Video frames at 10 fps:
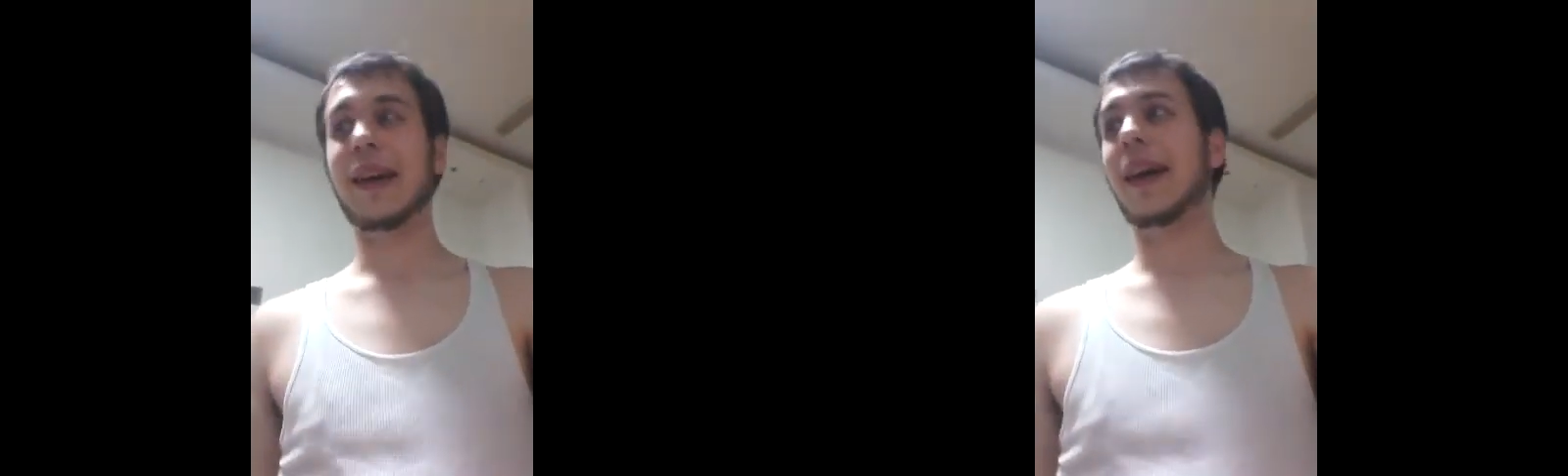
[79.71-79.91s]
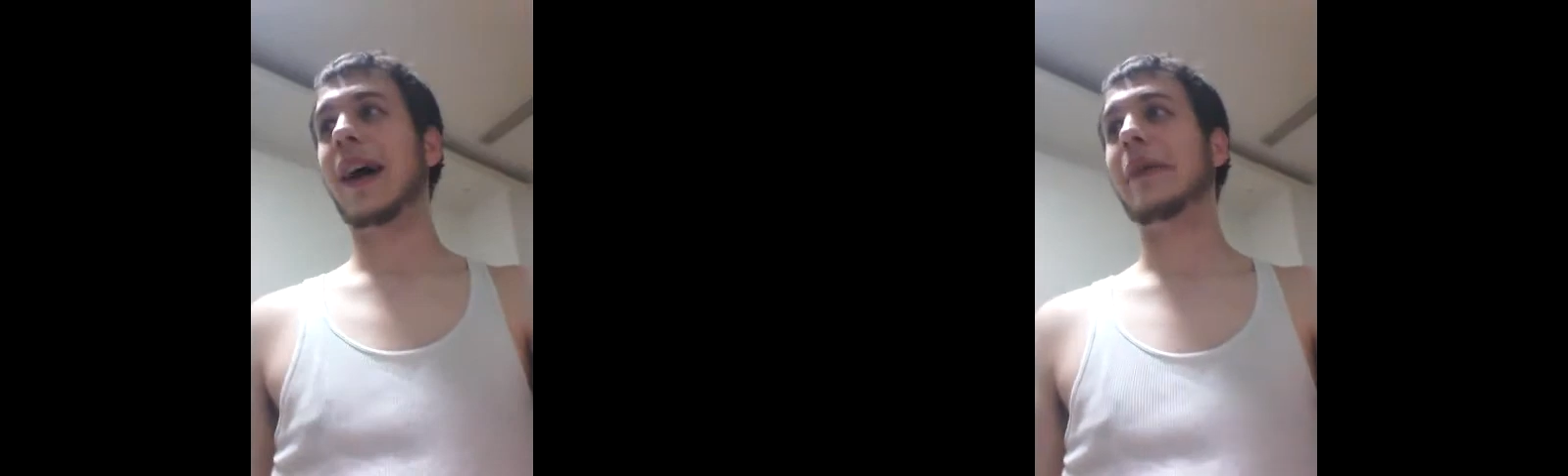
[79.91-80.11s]

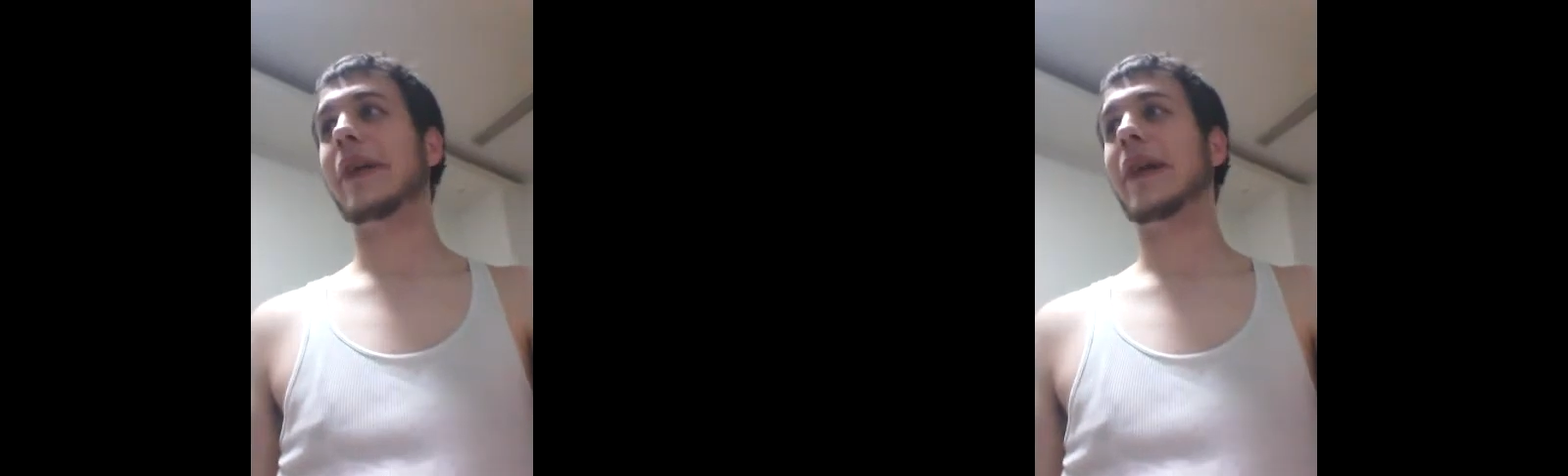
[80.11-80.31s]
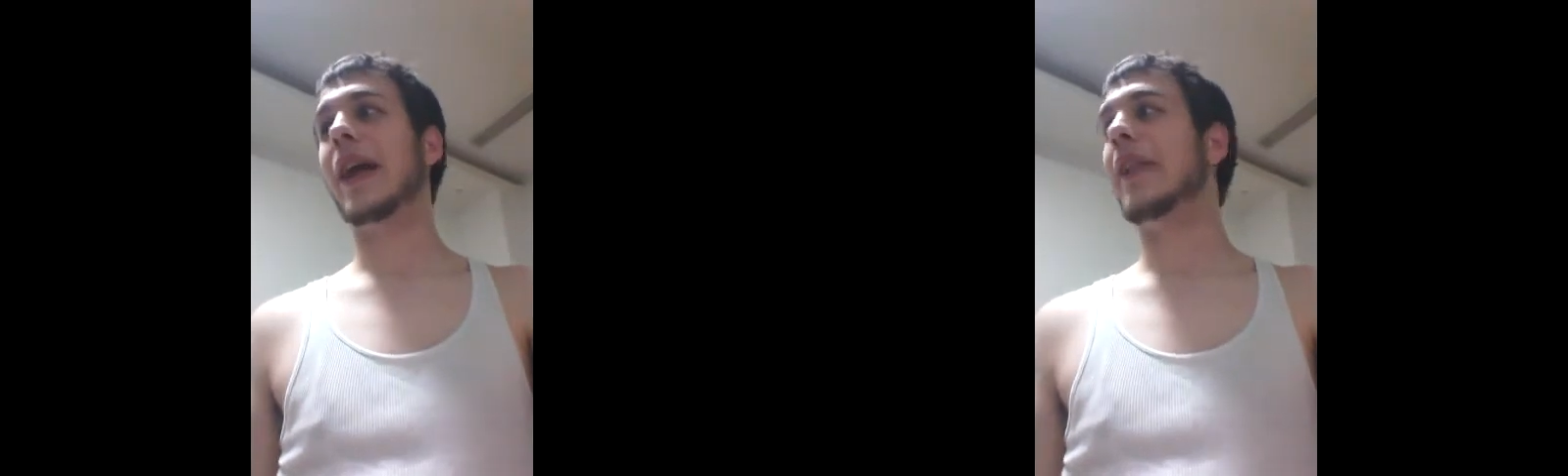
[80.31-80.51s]
I
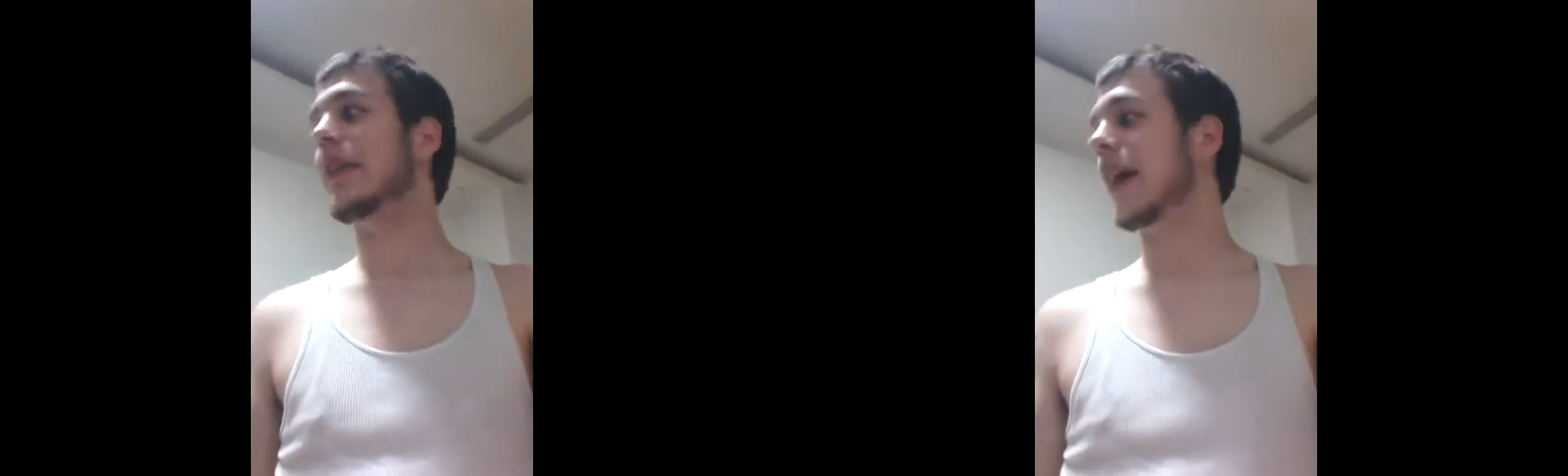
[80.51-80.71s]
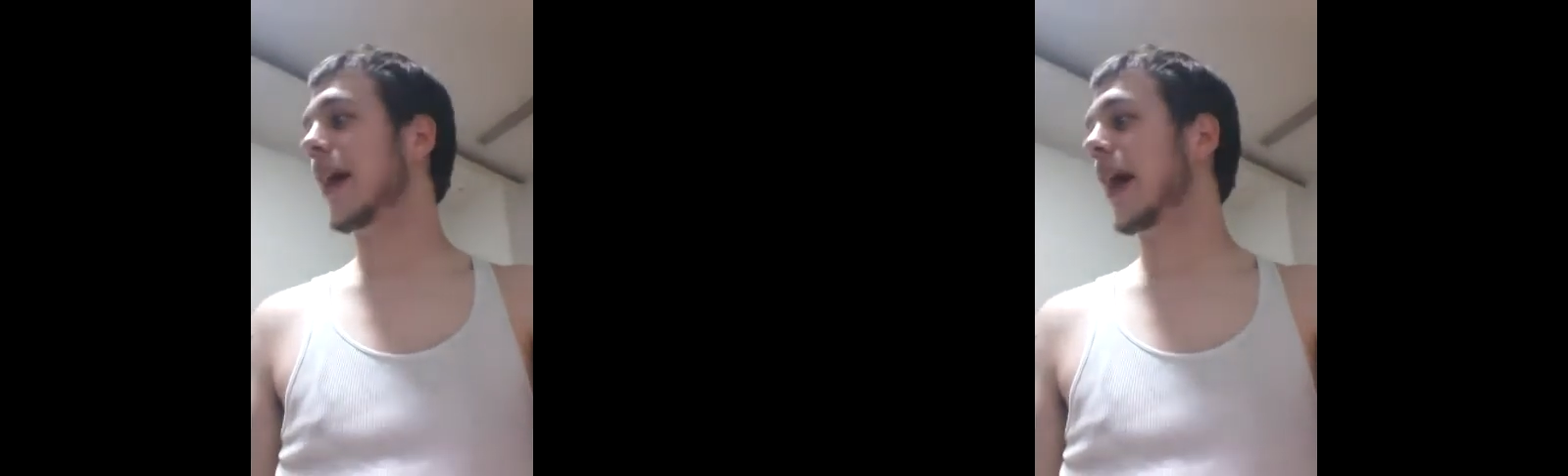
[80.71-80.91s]
think I
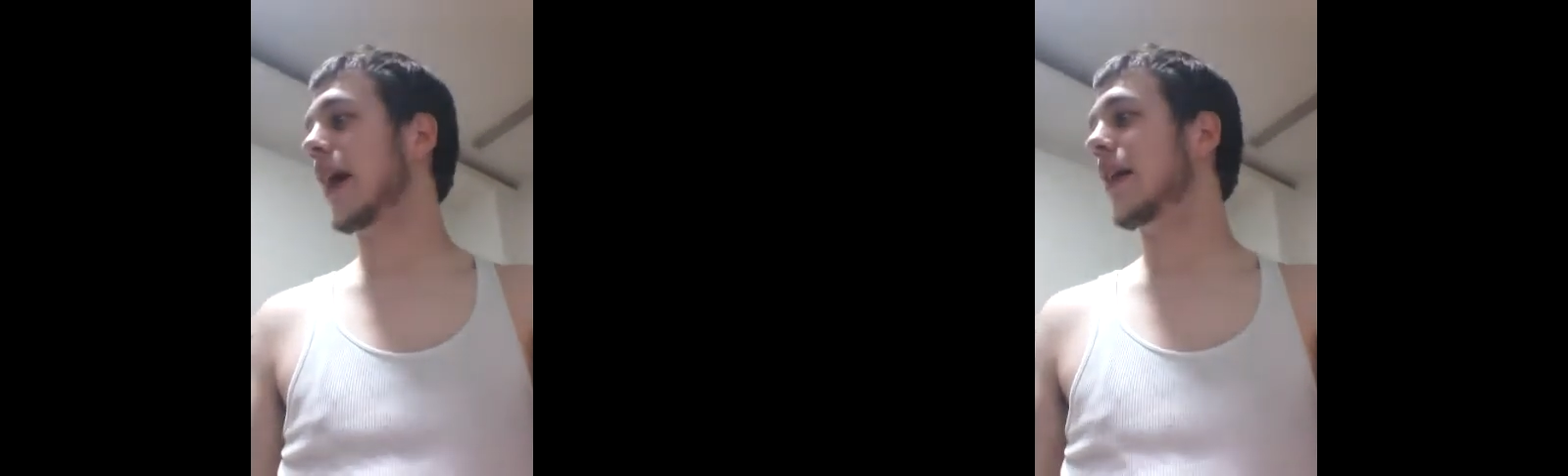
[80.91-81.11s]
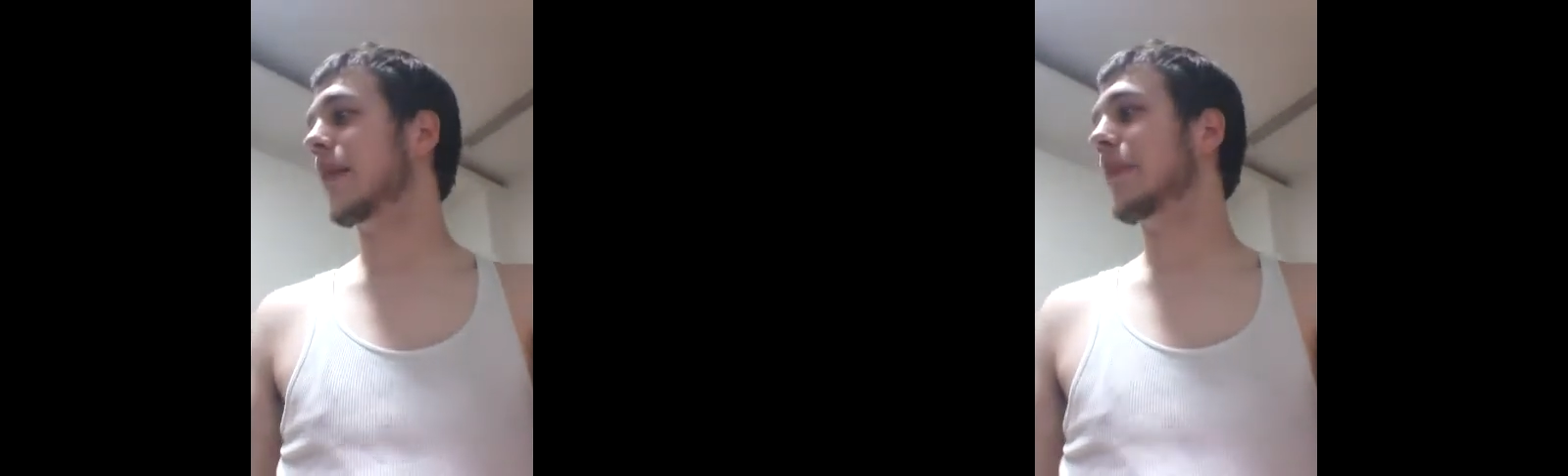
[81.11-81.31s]
had a
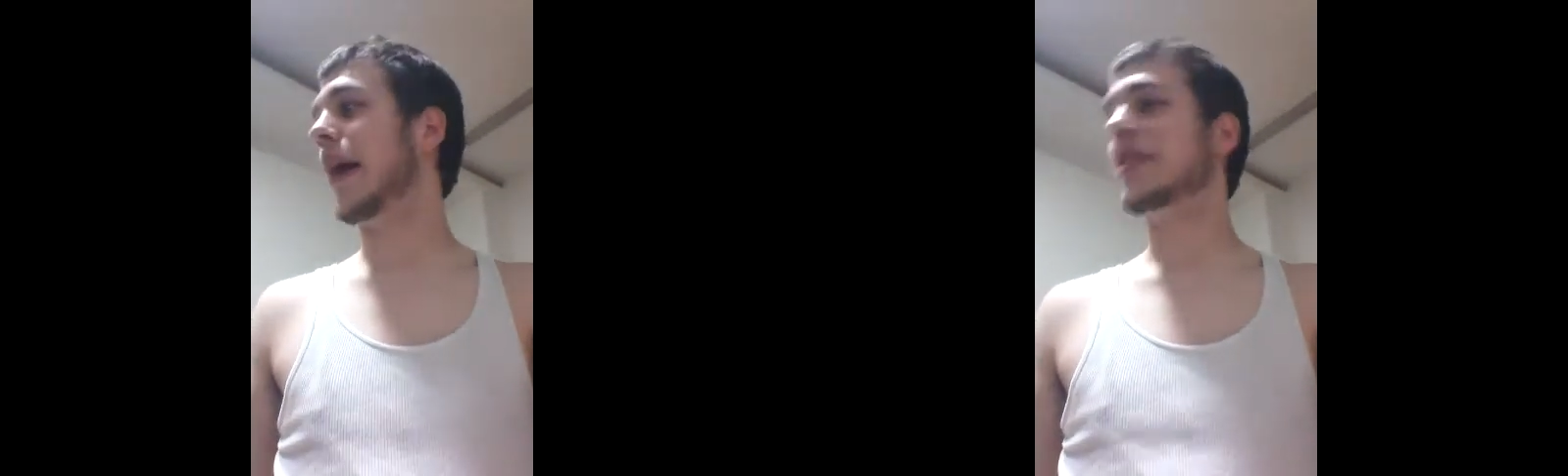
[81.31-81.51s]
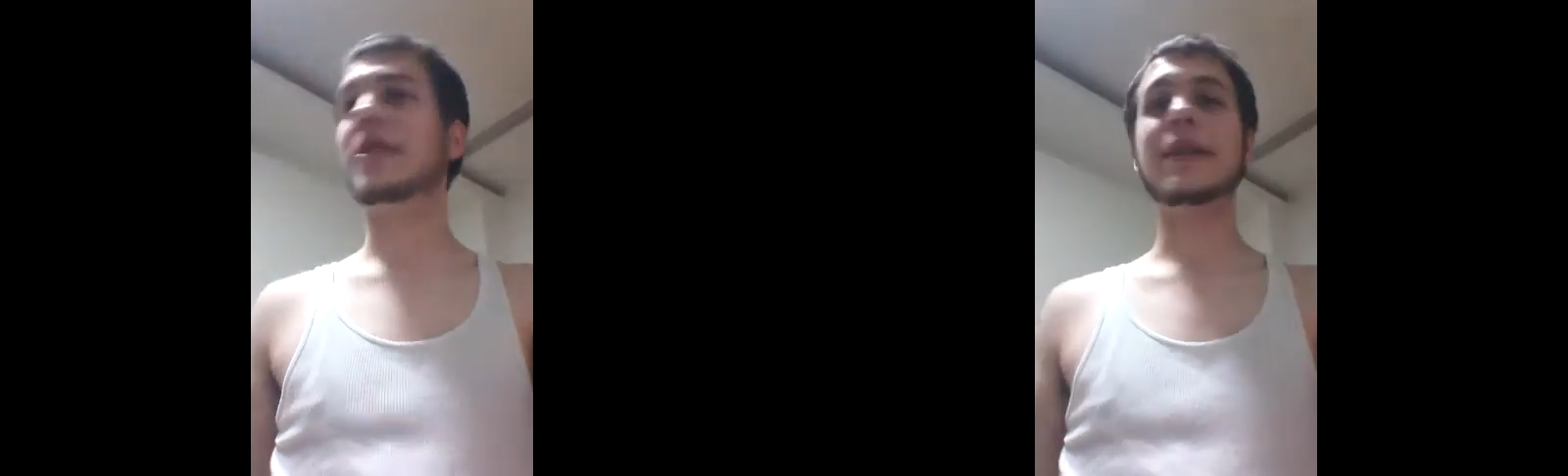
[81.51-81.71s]

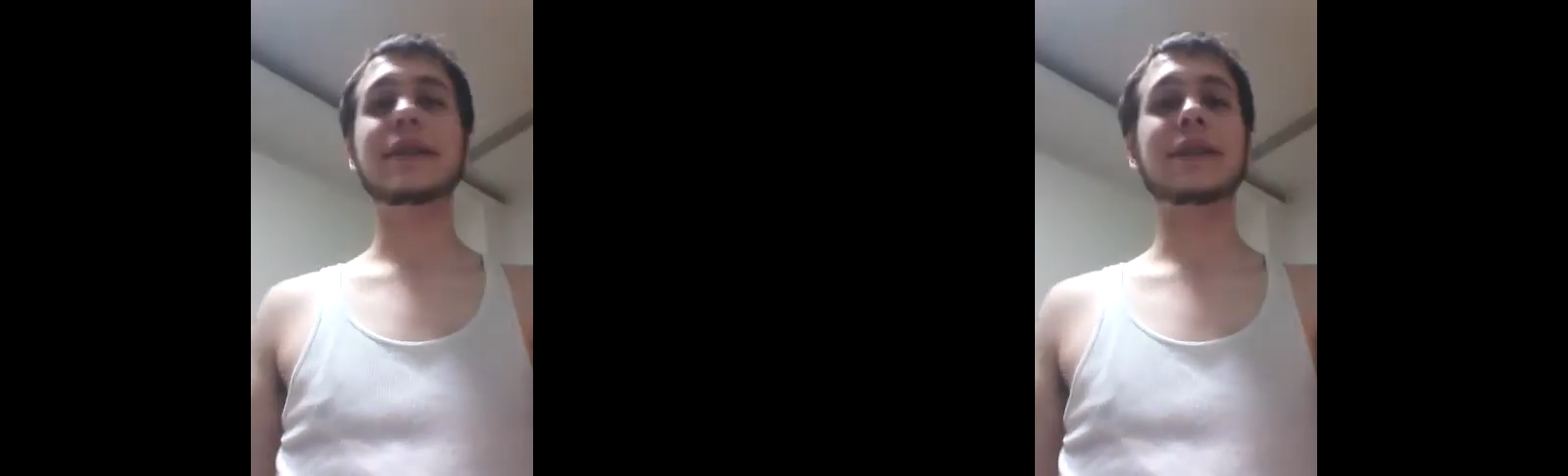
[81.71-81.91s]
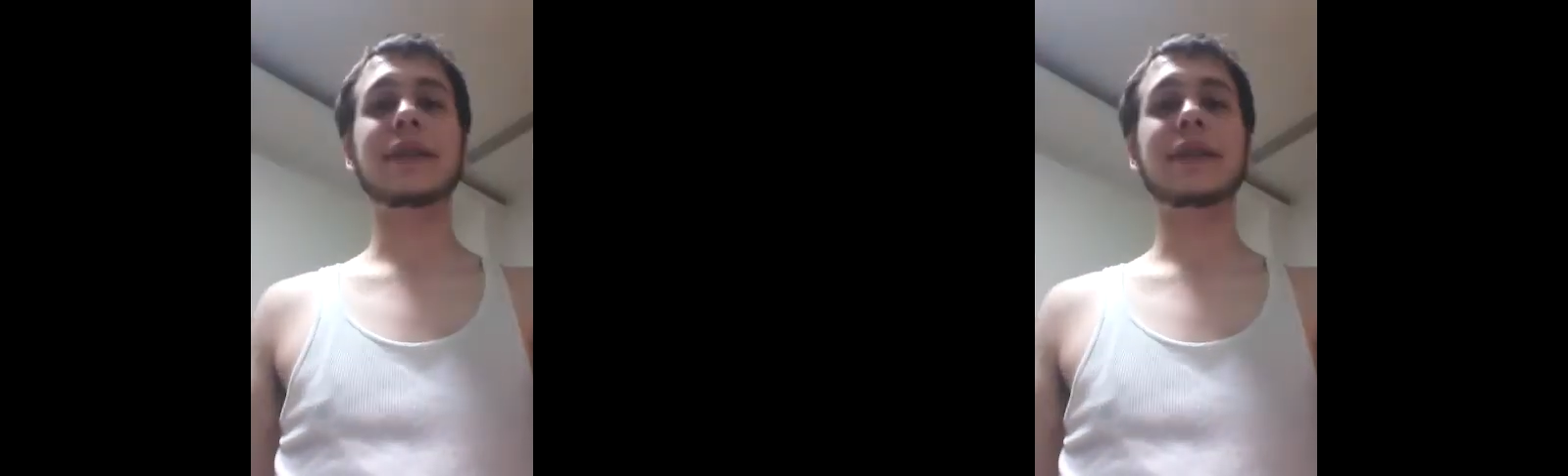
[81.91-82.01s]
mattress,